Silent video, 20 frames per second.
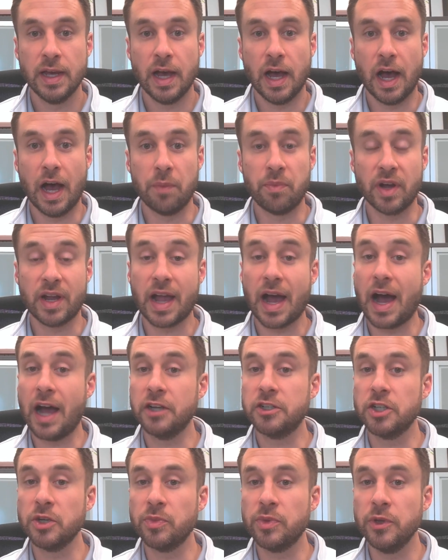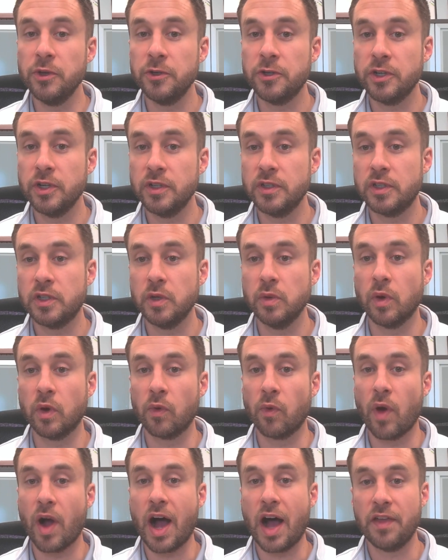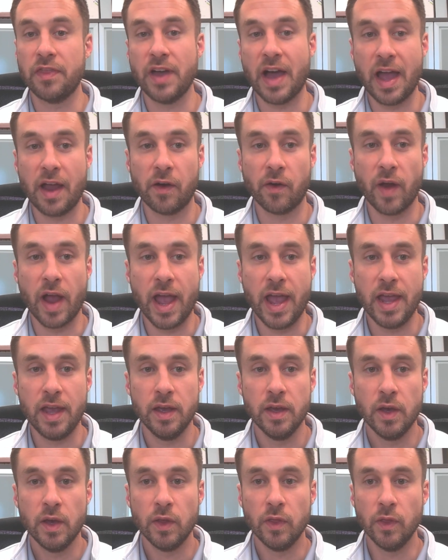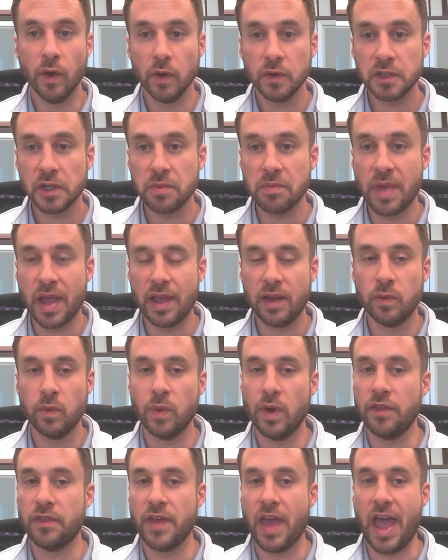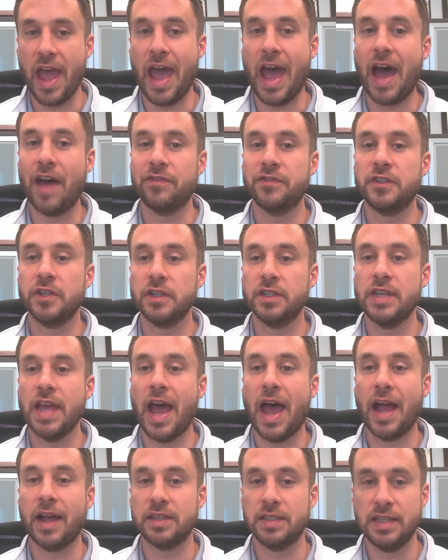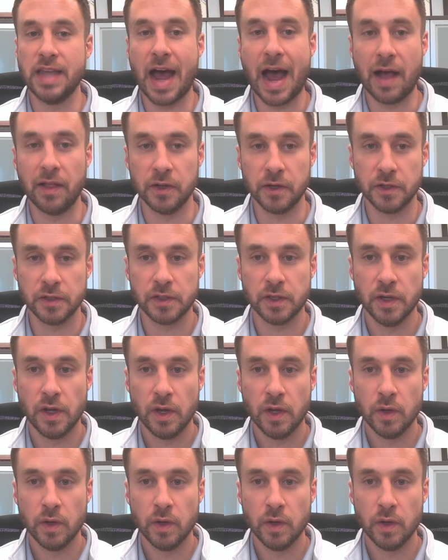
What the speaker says: But contributions to a Roth IRA, those are made with after-tax dollars,